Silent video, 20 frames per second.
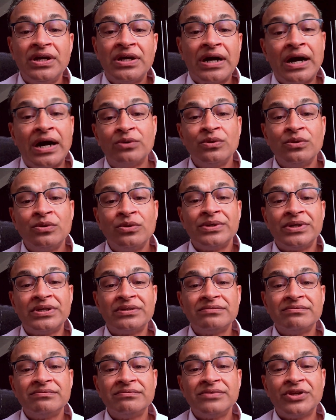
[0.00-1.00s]

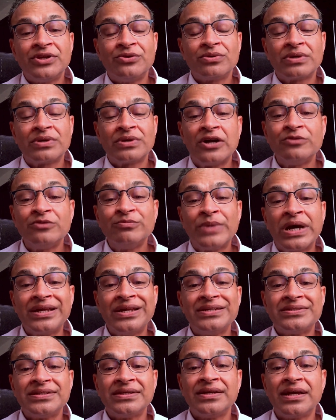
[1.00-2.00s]
However, cloud
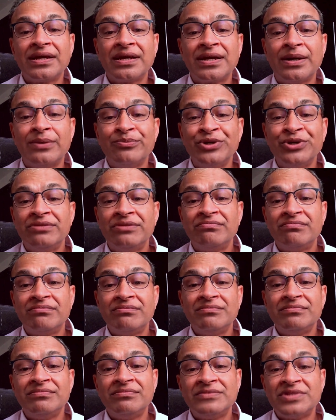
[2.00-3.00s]
migration can come with
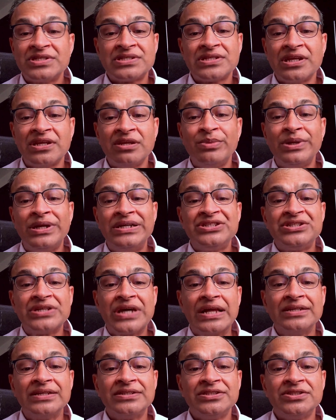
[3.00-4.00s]
sustainability
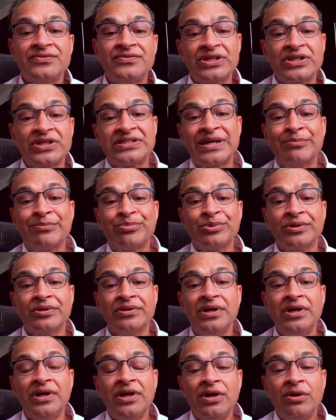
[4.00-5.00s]
challenges. For
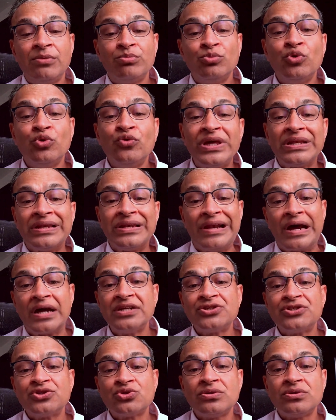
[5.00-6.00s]
example, moving
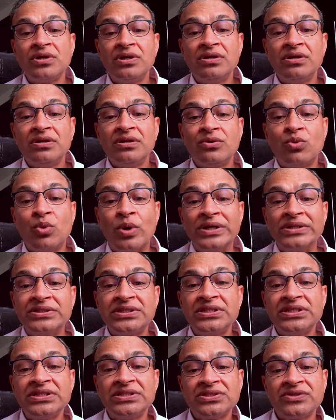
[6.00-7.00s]
large
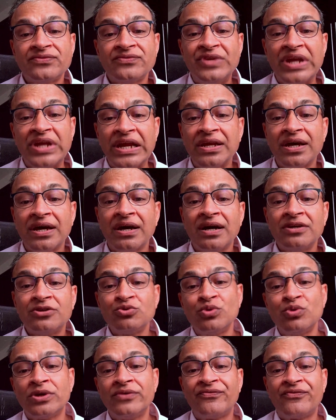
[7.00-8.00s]
quantities of data
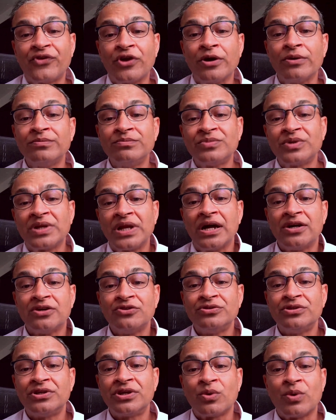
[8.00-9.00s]
to and from
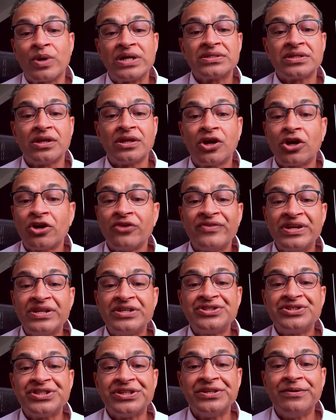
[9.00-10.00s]
cloud requires a lot of
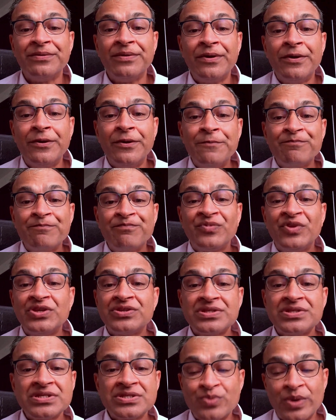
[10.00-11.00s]
energy.
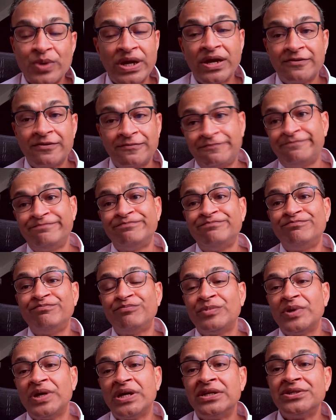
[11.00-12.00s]
This is where
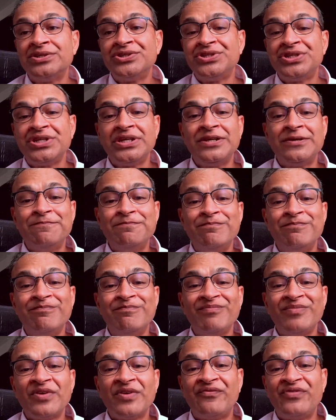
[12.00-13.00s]
energy
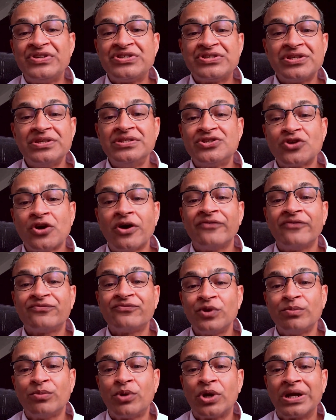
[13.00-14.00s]
efficient
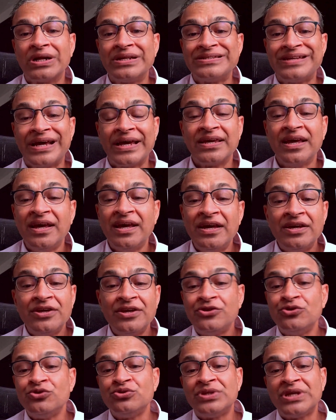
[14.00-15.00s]
software models like
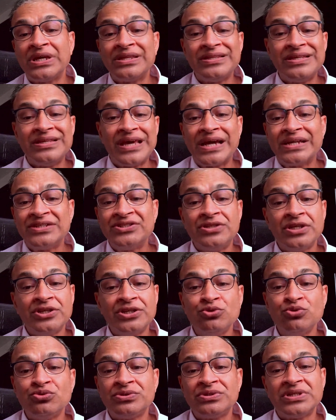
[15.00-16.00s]
using the
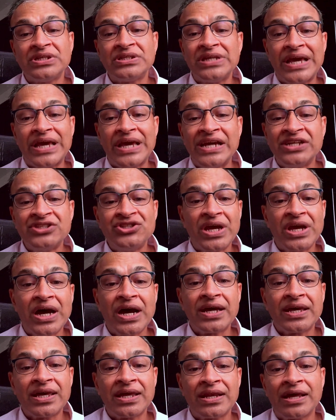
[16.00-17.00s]
edge
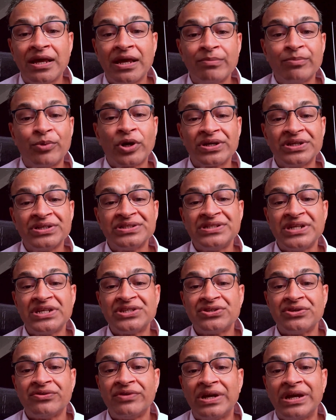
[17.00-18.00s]
AI can help
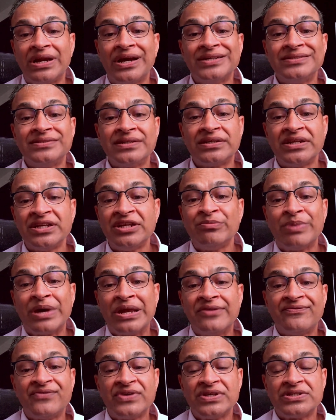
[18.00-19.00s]
organizations realize the green
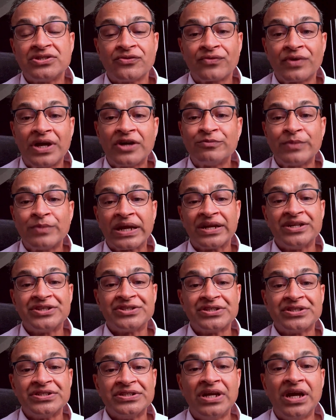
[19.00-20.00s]
benefits of cloud
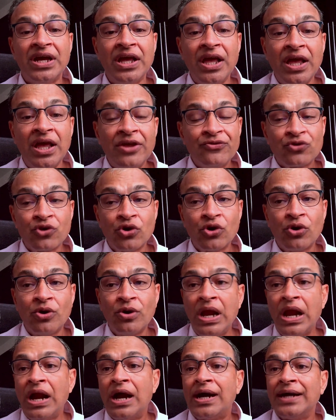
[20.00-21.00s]
migration.
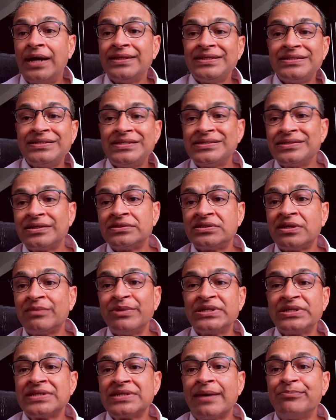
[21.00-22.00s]
So I think these are
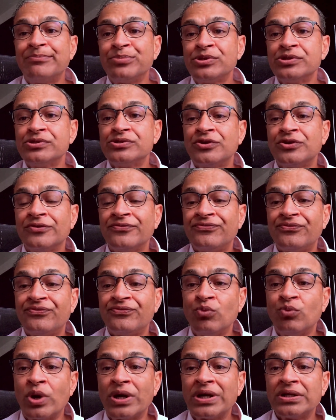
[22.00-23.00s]
some examples of
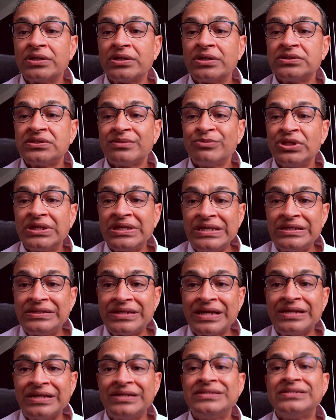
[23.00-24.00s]
what are some of the key
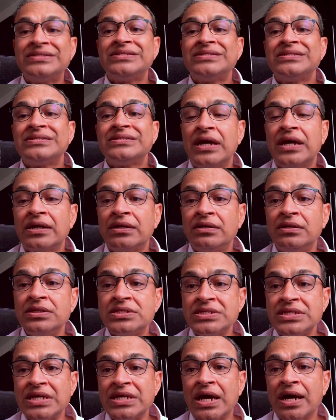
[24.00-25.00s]
tenets that
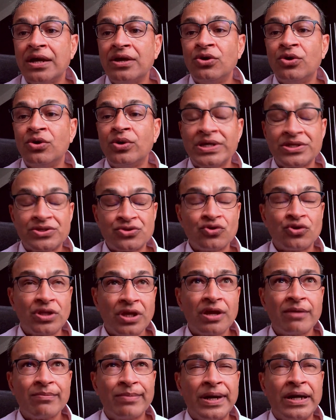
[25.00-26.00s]
the CIO has to
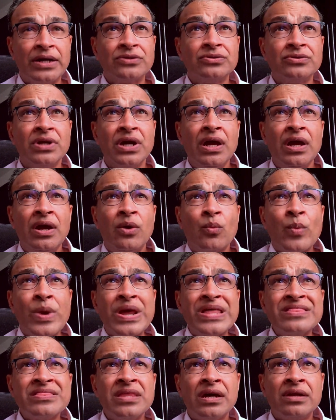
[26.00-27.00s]
think about
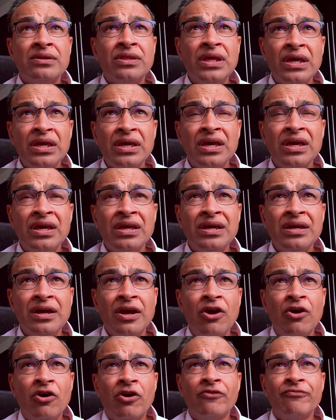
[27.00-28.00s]
when they're
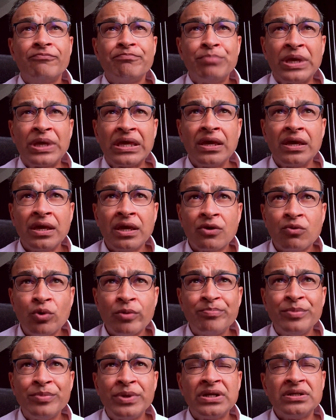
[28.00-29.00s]
thinking of picking
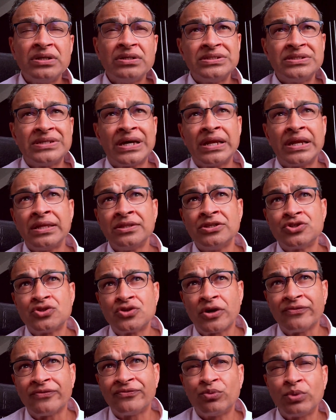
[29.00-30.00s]
equipment, designing the
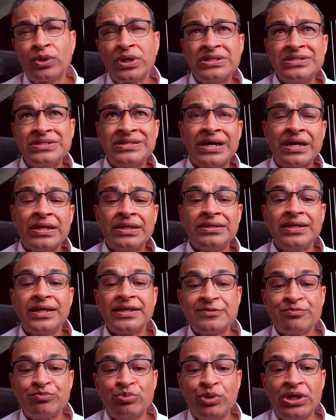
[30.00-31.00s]
software, designing the
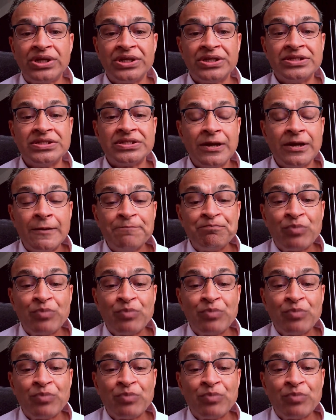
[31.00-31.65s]
experience.